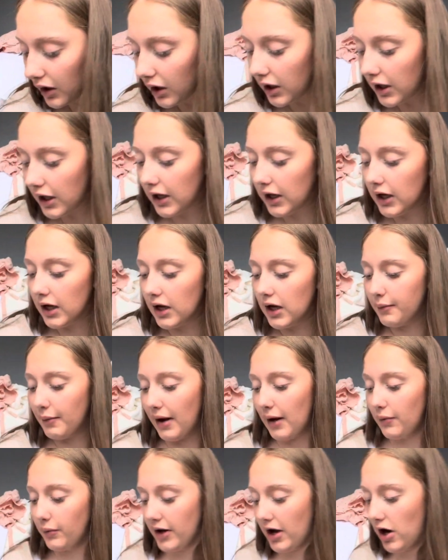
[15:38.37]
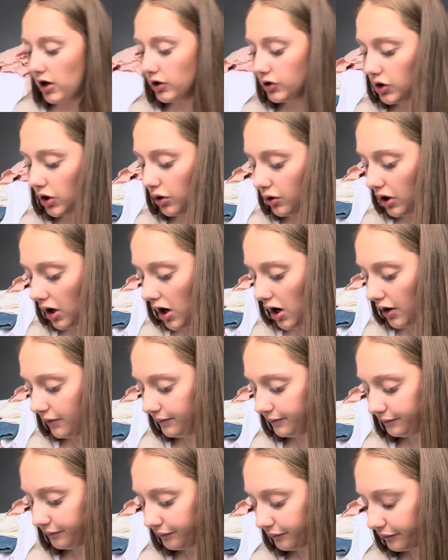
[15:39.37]
And we also got
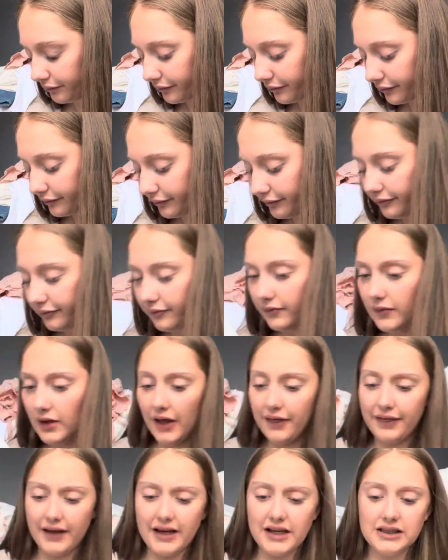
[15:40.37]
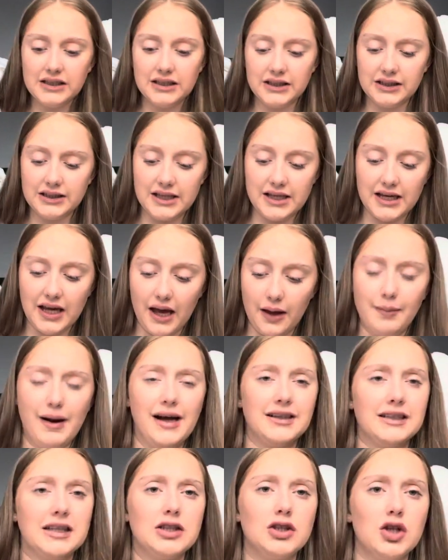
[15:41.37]
these in TK
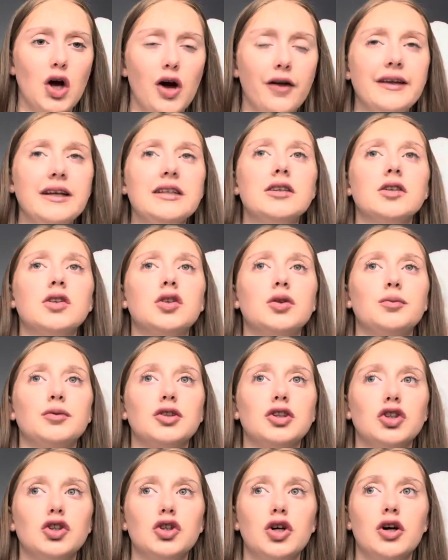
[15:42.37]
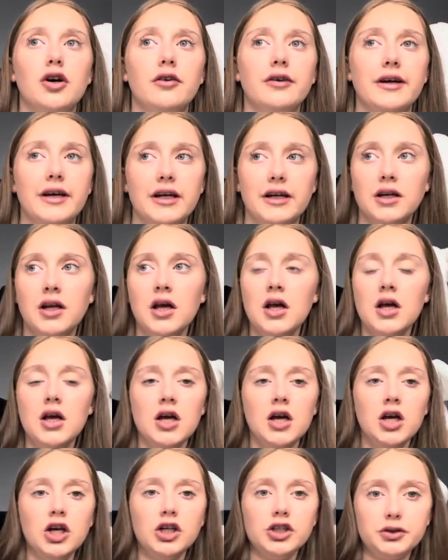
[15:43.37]
Maxx. I saw these on someone's story and
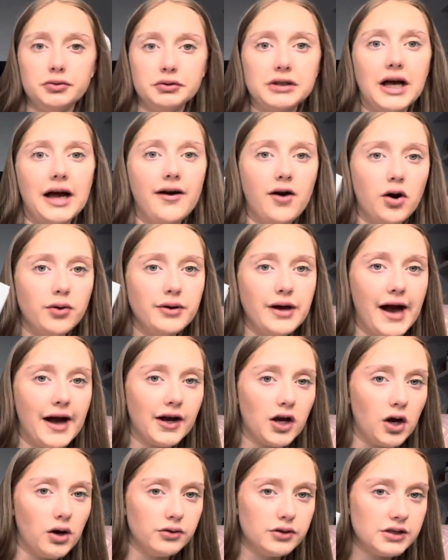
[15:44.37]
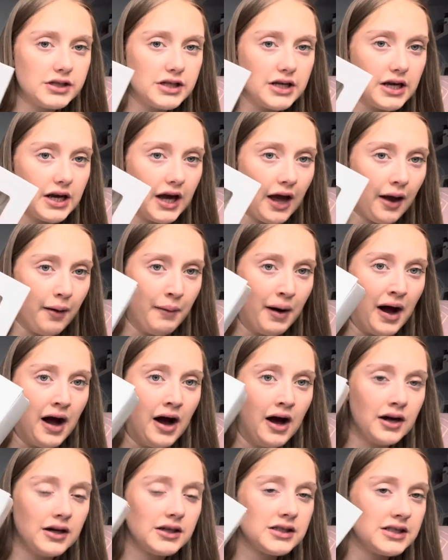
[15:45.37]
she was like, oh yeah, go to TK
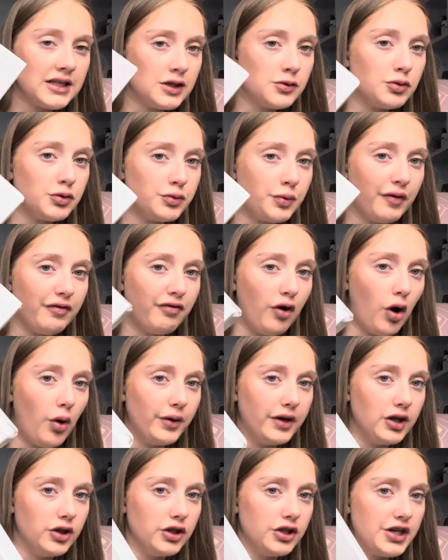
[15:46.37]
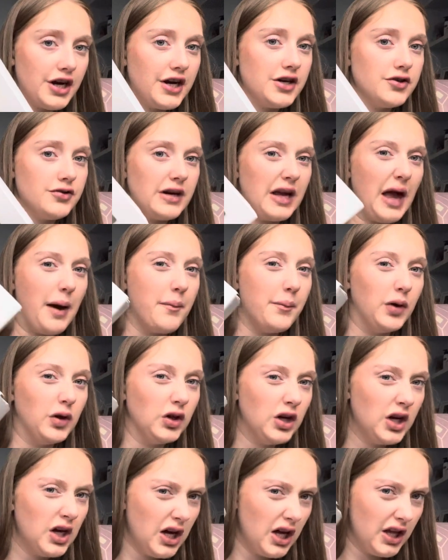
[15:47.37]
Maxx. This was before we knew the gender again, but
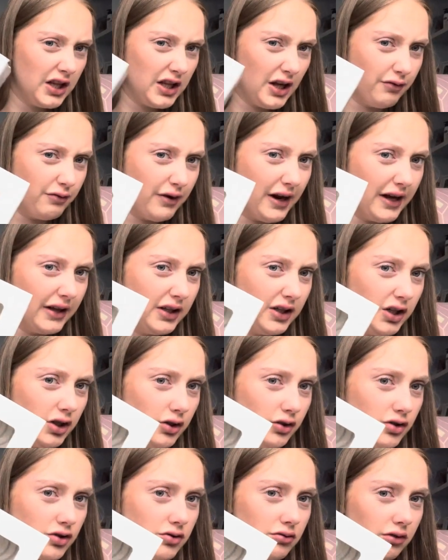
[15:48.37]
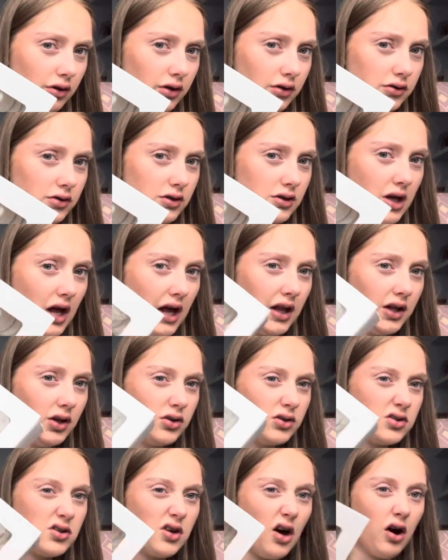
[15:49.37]
they're really neutral, just like little
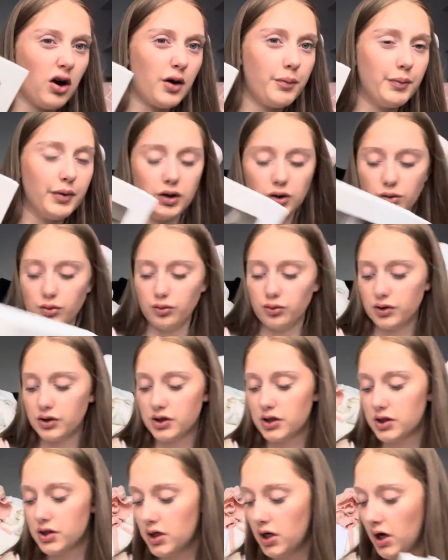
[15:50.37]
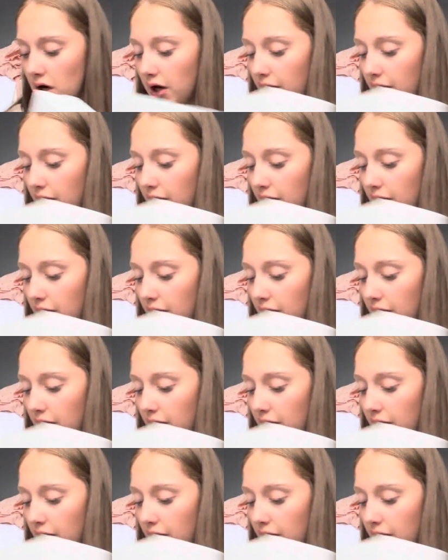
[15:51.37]
sock boots.